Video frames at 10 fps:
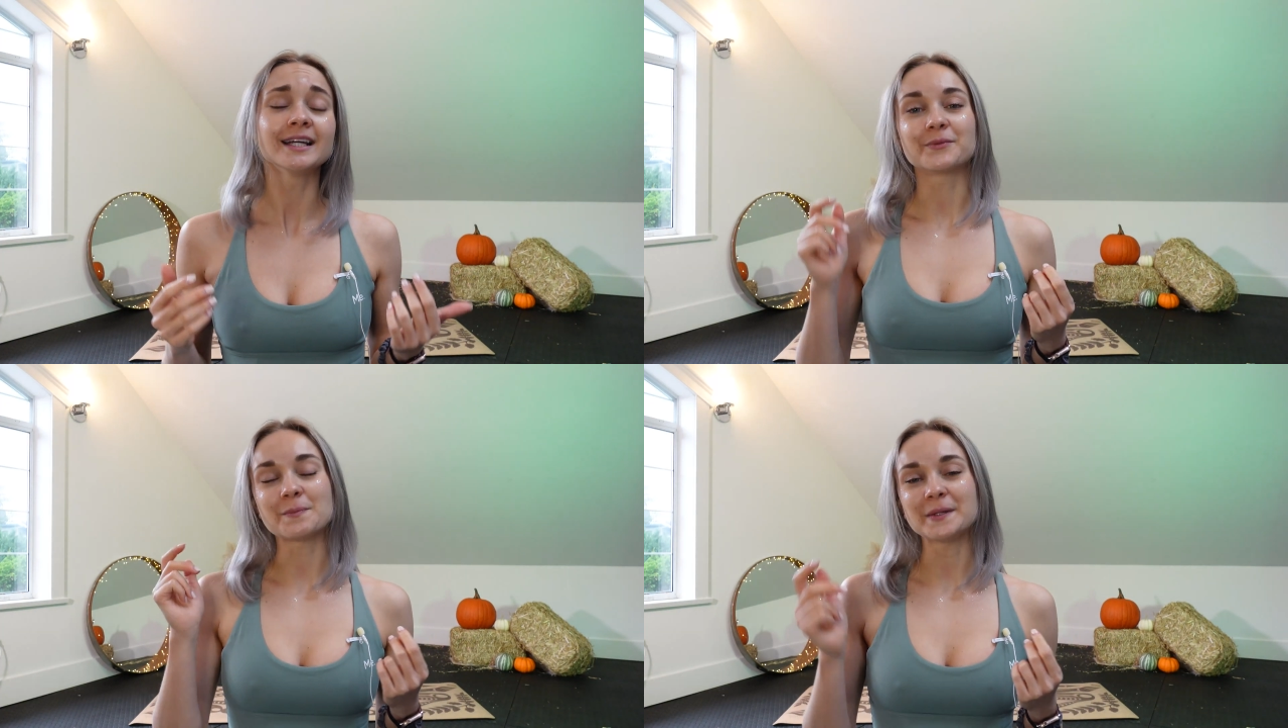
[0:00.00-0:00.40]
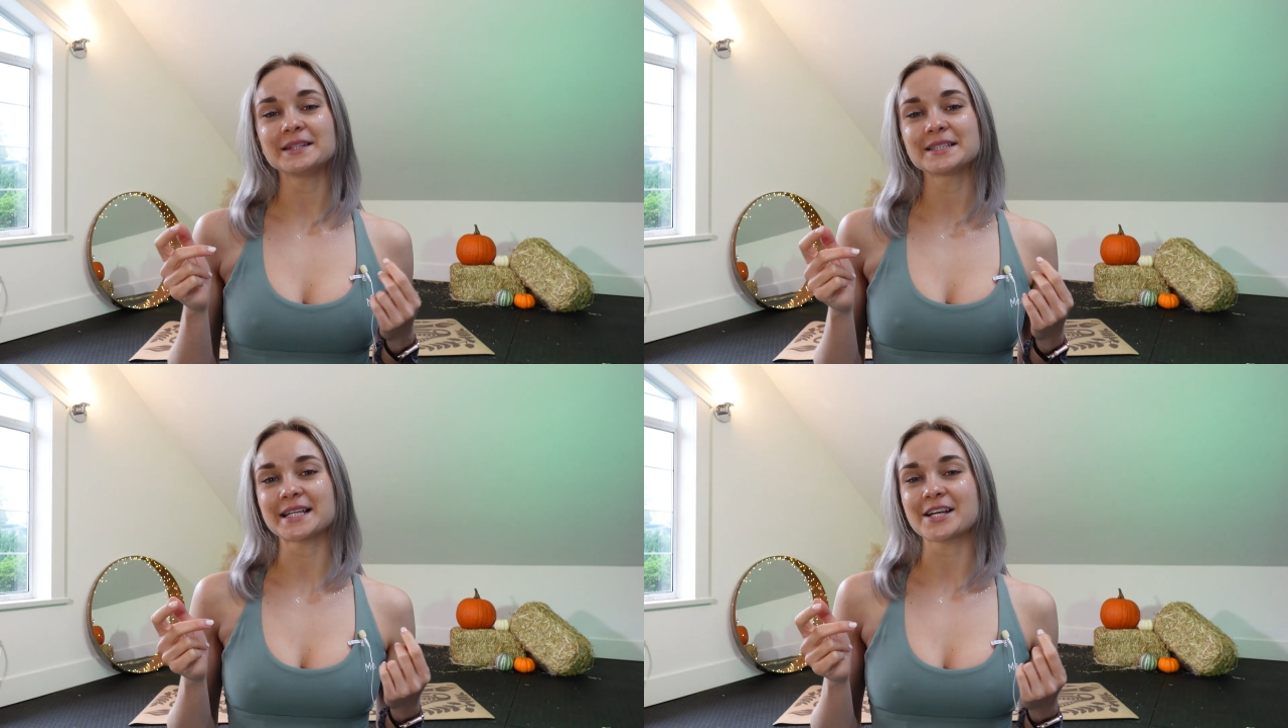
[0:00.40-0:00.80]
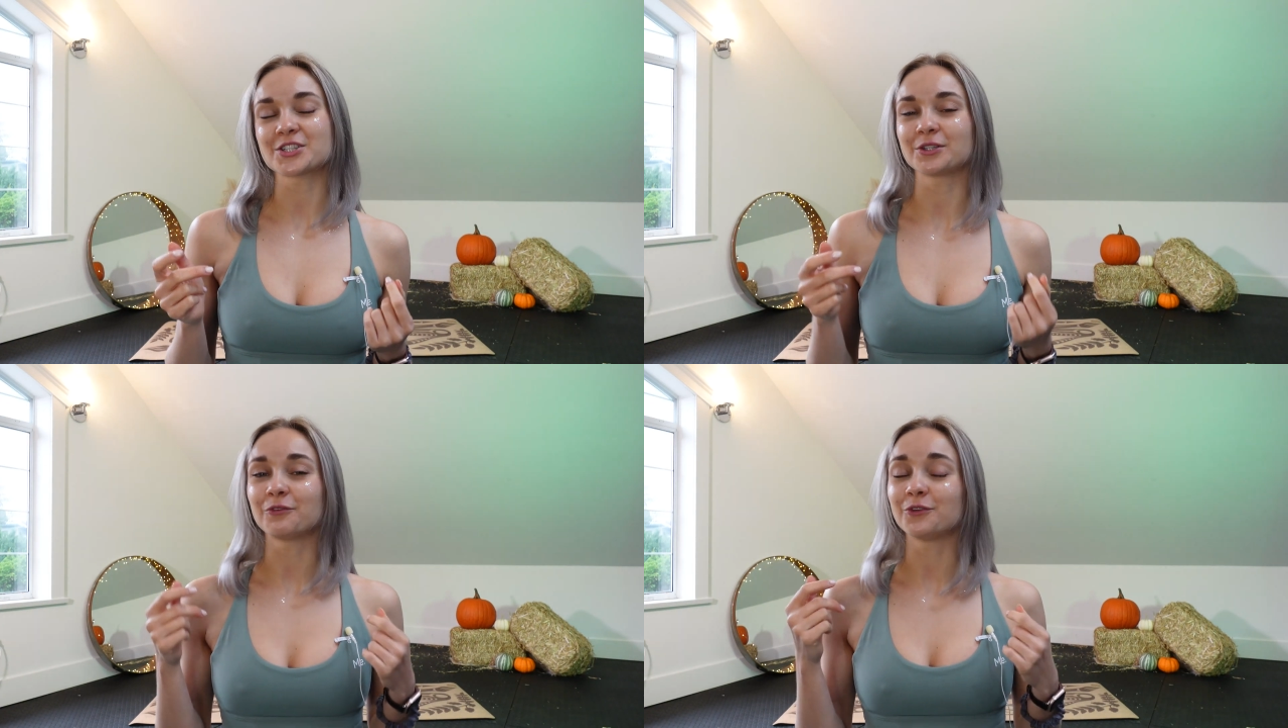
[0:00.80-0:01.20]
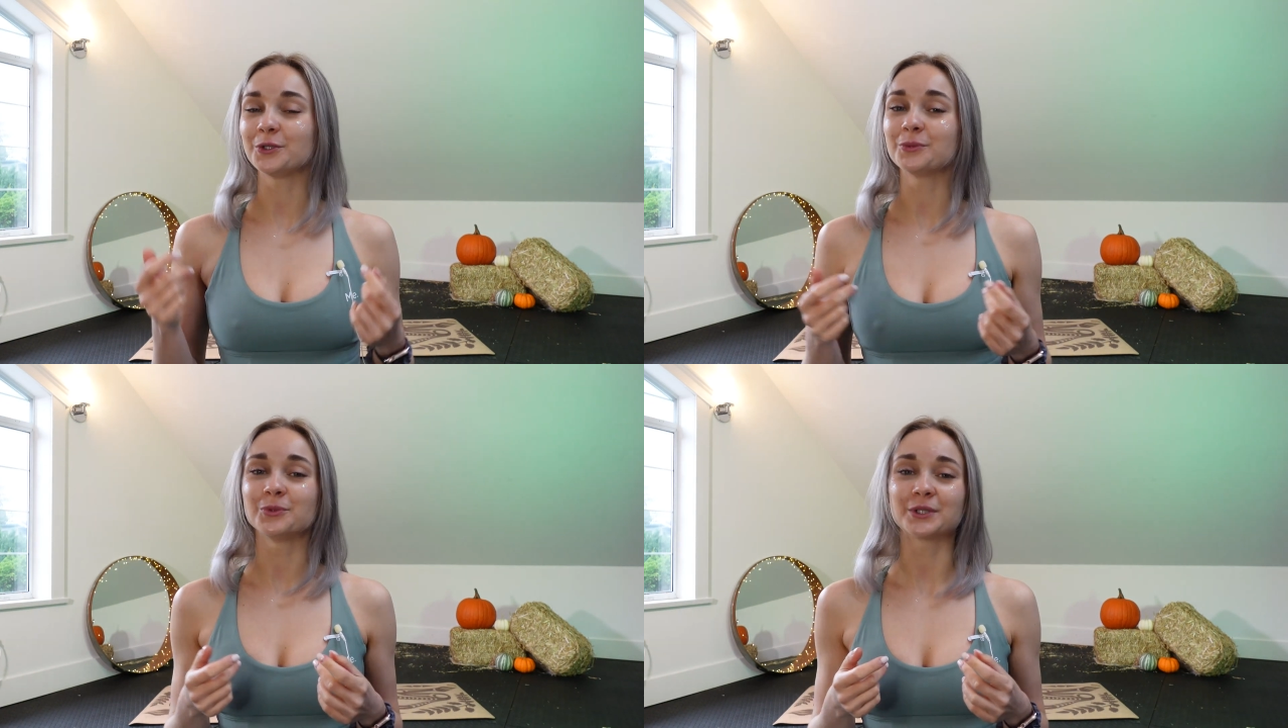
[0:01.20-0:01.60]
Repeat this section a
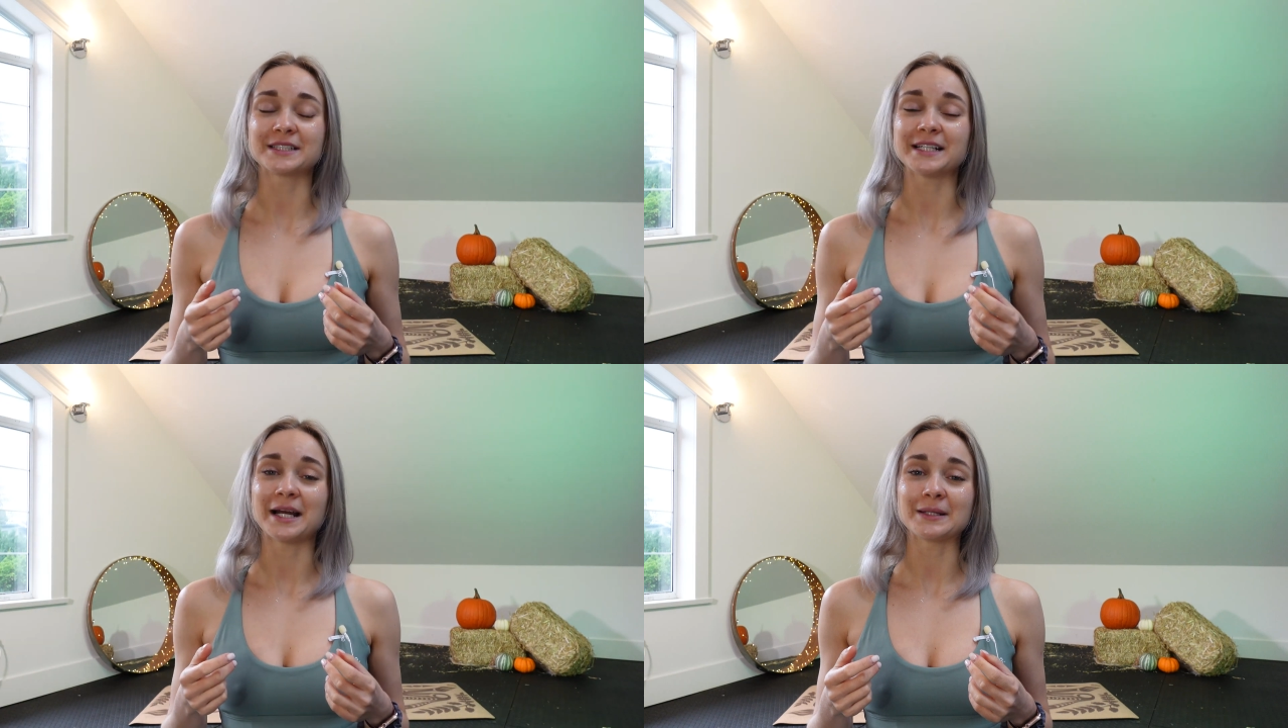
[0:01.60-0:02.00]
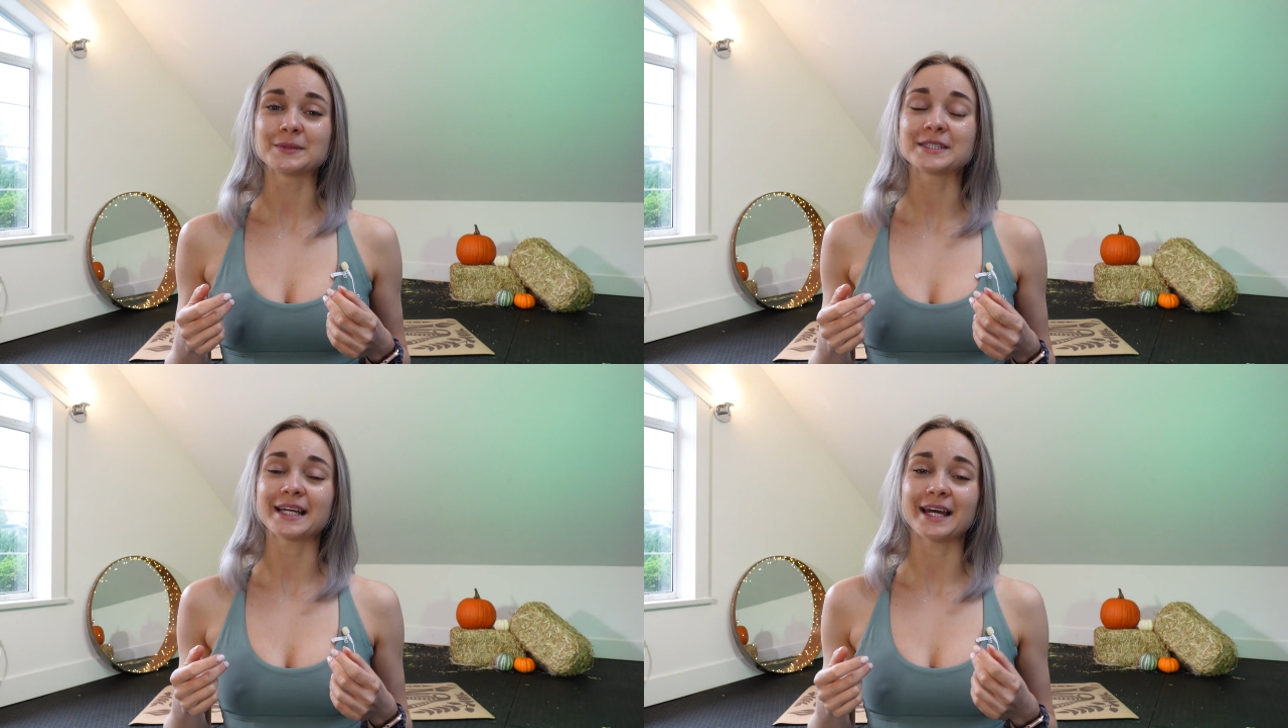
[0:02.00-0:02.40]
few more times